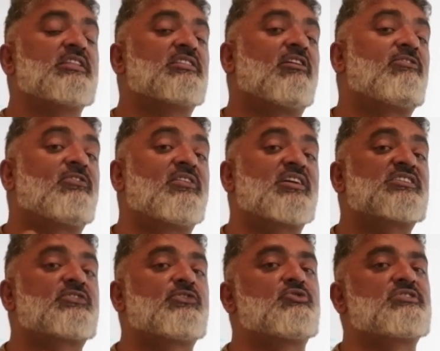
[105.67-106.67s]
The
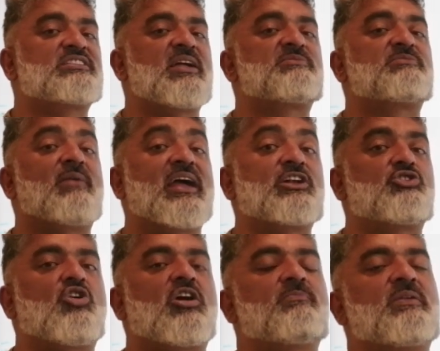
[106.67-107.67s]
first few steps might
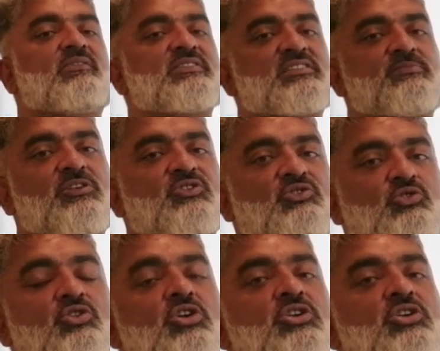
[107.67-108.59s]
not be visible to you.